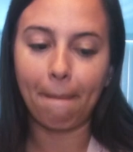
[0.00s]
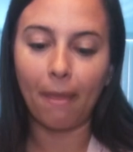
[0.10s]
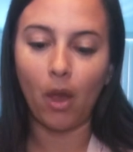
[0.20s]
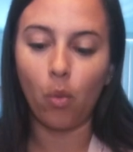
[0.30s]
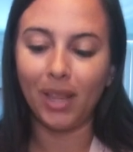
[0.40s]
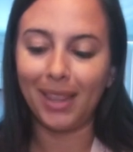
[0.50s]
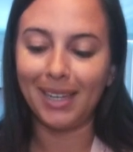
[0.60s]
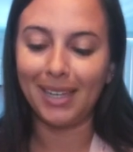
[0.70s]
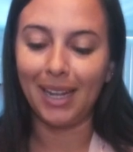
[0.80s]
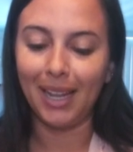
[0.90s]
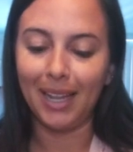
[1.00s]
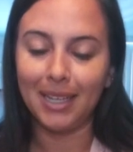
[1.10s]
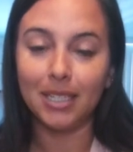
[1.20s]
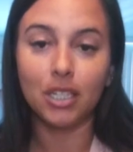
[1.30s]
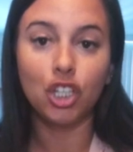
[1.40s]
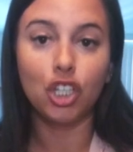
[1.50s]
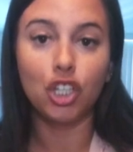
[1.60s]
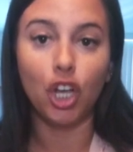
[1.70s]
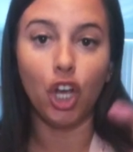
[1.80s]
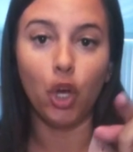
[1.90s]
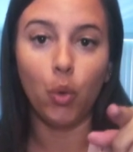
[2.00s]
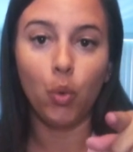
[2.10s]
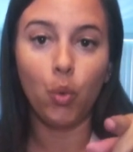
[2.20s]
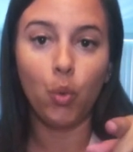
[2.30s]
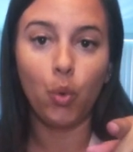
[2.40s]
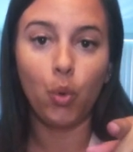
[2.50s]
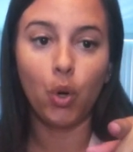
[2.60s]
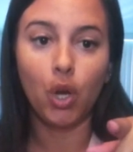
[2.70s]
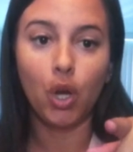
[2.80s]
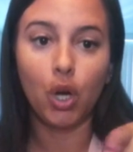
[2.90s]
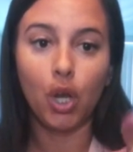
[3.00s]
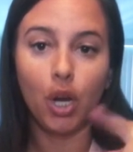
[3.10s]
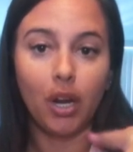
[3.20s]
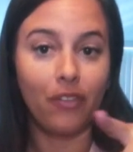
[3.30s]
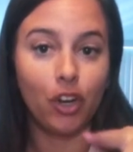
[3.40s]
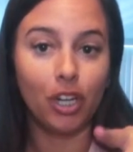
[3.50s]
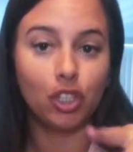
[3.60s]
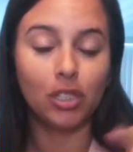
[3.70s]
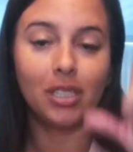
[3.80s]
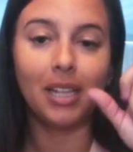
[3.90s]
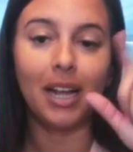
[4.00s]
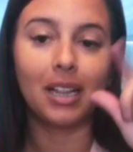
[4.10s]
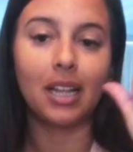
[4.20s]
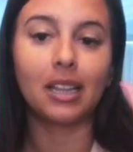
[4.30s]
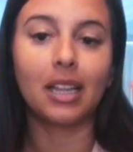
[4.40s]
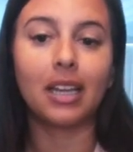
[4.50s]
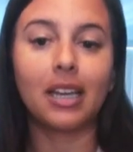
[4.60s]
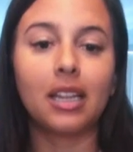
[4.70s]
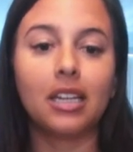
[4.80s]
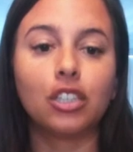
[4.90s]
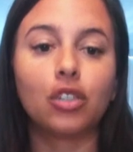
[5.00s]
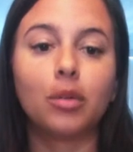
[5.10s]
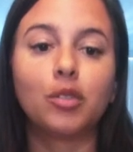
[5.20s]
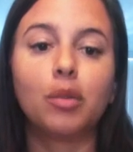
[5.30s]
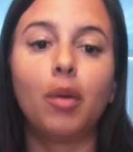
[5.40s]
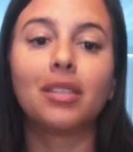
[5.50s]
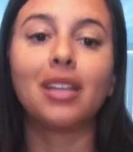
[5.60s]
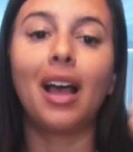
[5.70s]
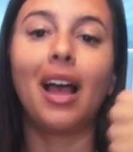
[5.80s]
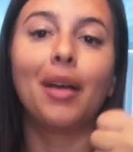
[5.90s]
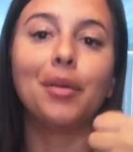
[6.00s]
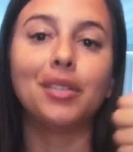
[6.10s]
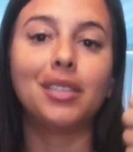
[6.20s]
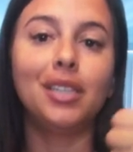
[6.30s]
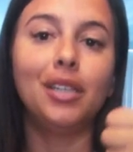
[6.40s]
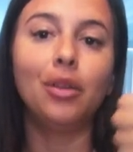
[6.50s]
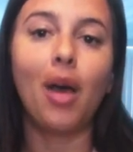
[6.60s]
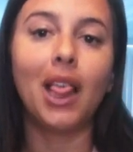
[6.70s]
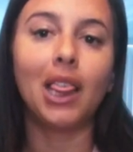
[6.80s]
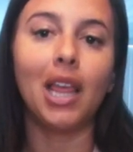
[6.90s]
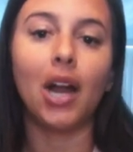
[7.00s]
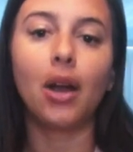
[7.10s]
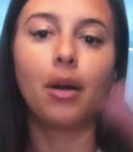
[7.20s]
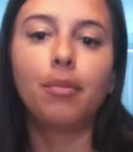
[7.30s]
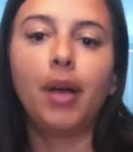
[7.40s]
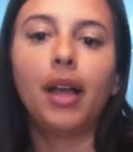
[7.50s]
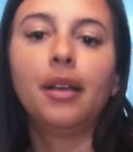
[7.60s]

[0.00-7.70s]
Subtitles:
what the deal is. So if you're interested in that, click the link in the description box. I will see you there. Bye.